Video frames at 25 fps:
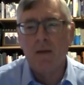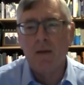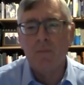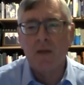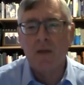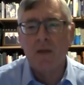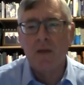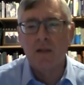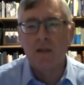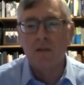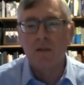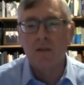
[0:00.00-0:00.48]

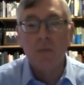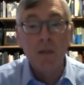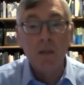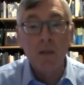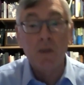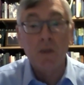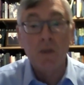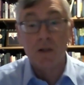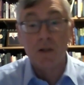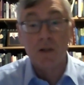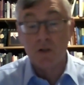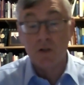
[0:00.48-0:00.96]
It's a
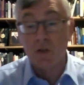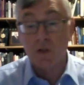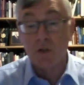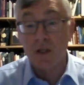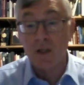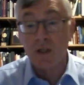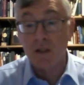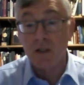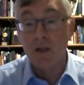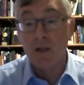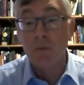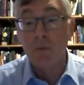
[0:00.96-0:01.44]
minimalist
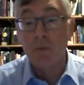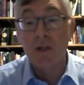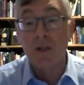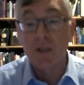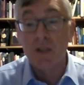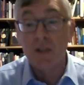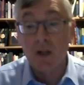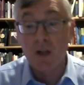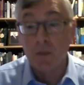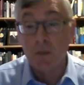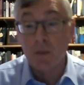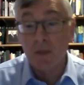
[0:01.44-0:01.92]
trade deal, but it's
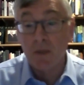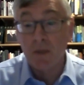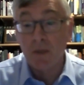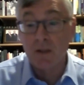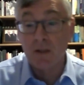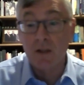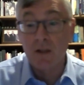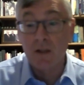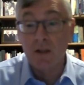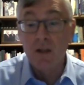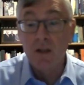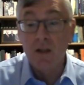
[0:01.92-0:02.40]
a lot better
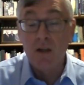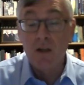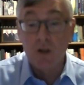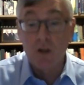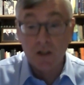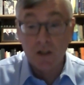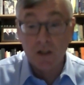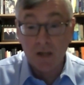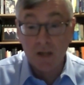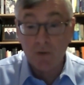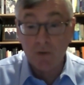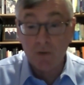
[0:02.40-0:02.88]
than
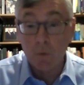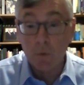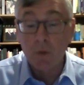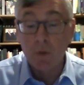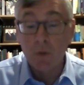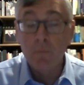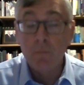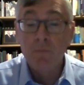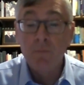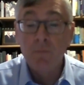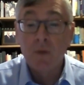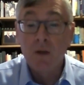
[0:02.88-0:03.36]
not having
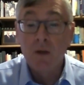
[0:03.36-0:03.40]
one.